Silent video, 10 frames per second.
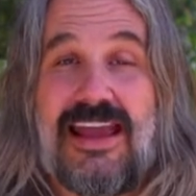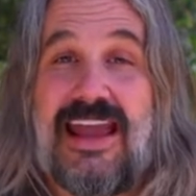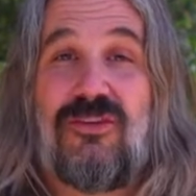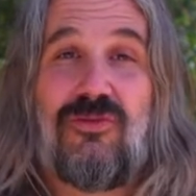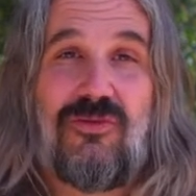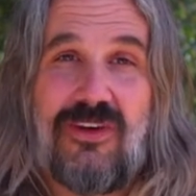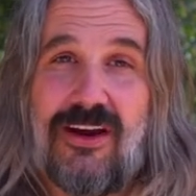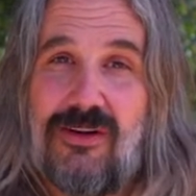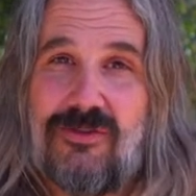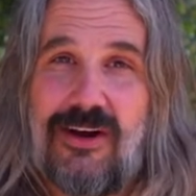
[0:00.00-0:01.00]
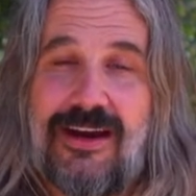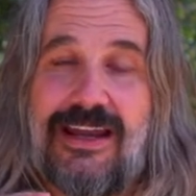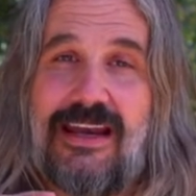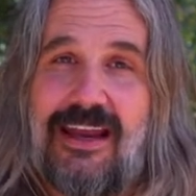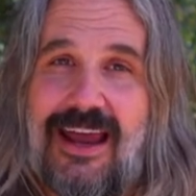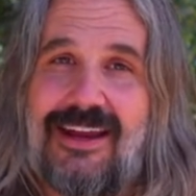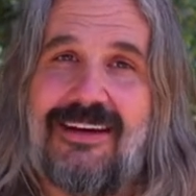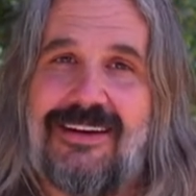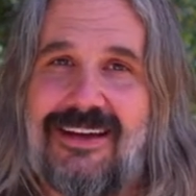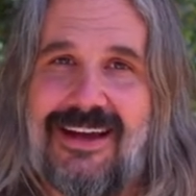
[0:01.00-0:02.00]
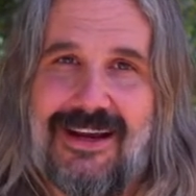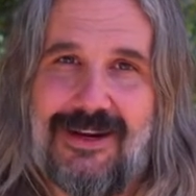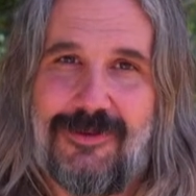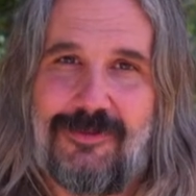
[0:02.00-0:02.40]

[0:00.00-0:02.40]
and very, very enlightened king.